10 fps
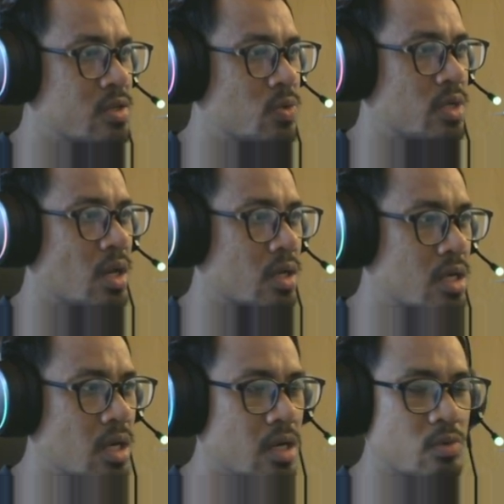to the
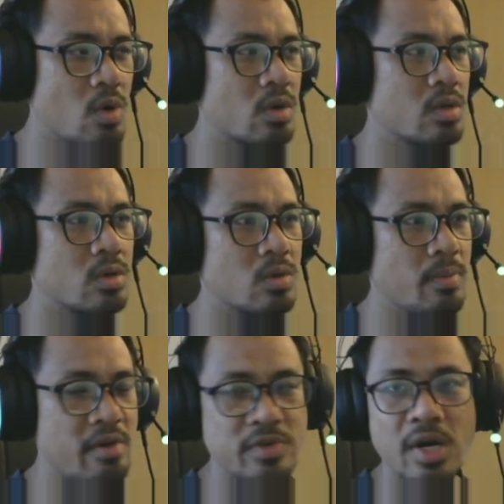current local
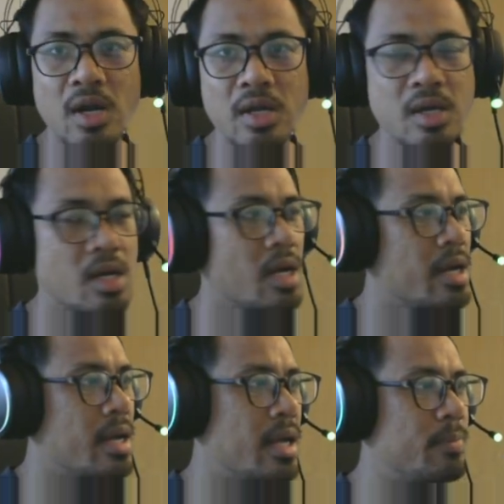buffer only.
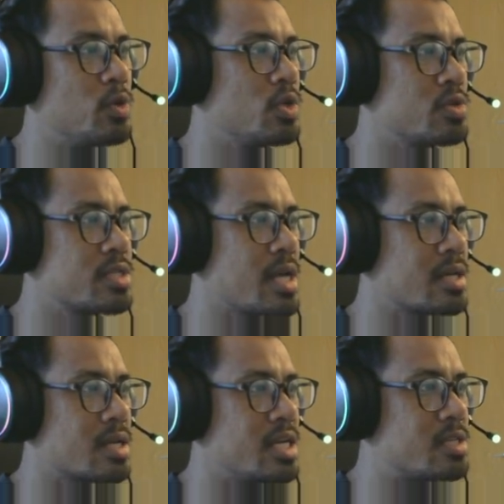If you use
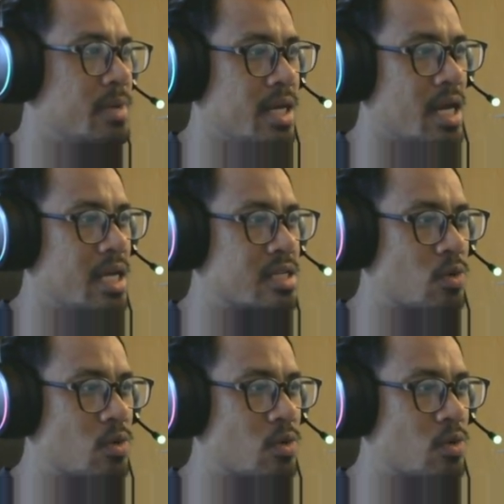set, it means that it's